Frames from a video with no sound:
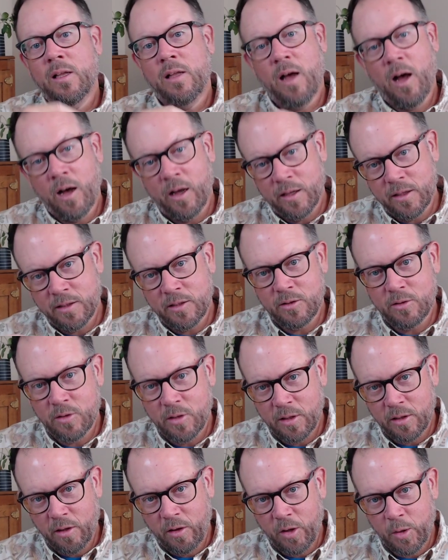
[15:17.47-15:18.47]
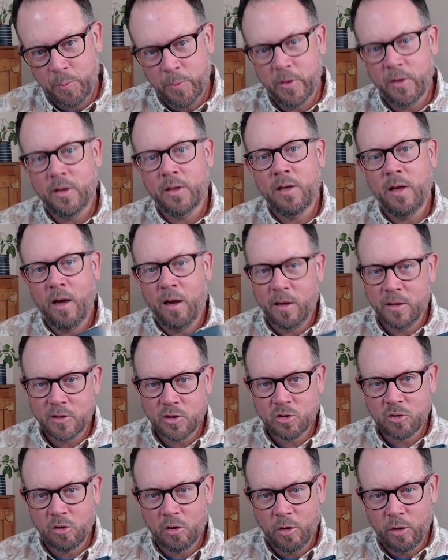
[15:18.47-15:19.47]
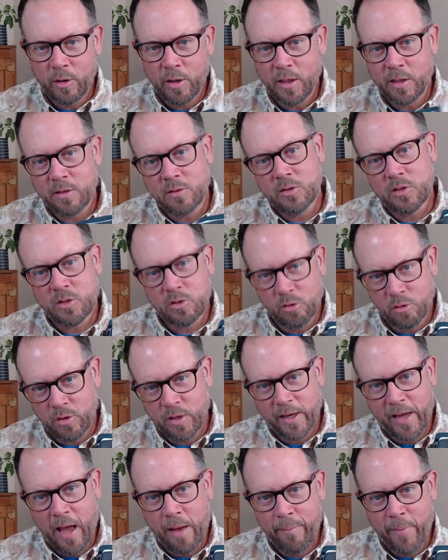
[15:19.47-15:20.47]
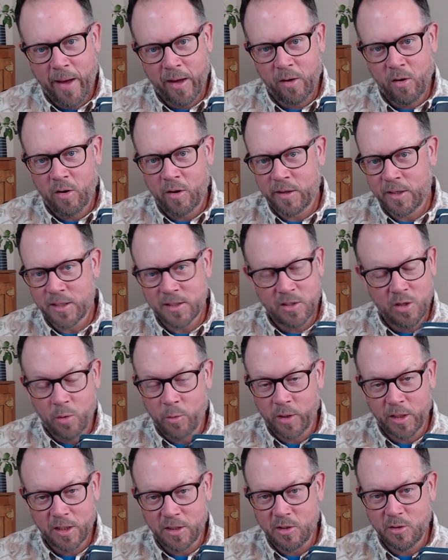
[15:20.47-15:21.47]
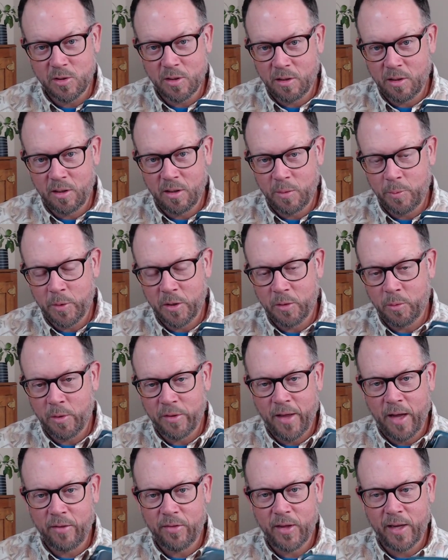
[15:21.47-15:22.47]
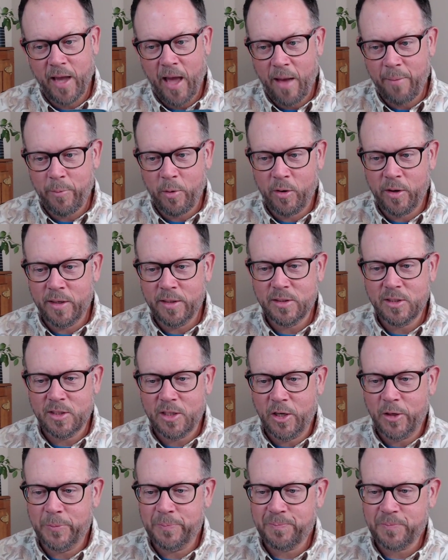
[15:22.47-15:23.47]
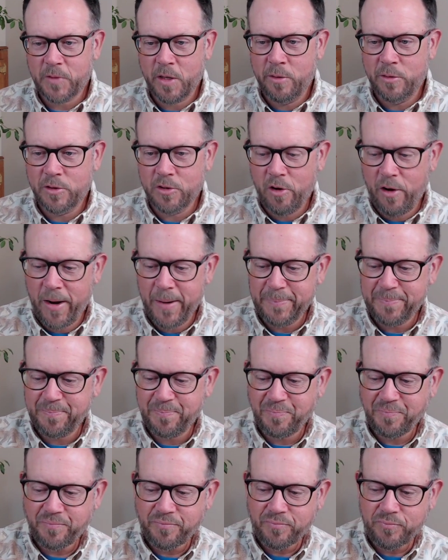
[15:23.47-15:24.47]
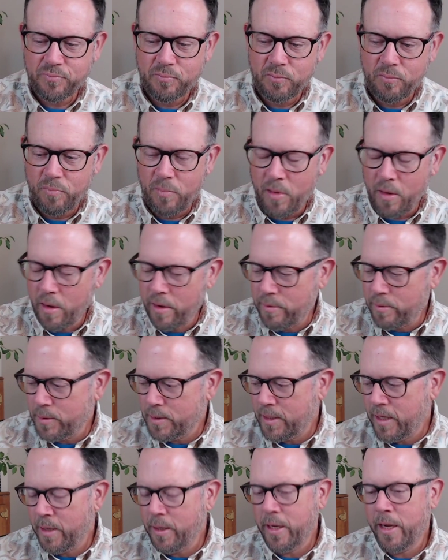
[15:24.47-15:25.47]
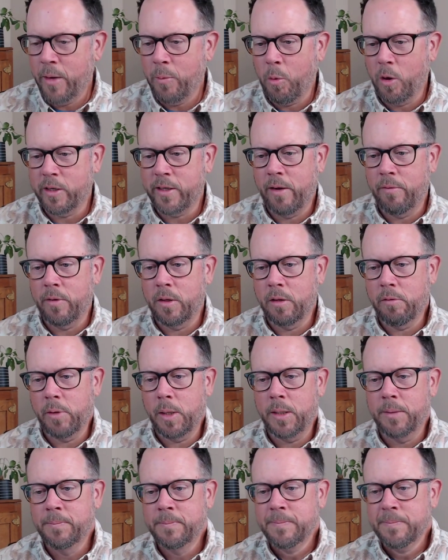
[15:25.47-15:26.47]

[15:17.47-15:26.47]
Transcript: undo the Liliput, unscrew it, screw the cap back on because no one can use a Liliput without the cap on it. So it was great. It, was, it, it, worked out really well.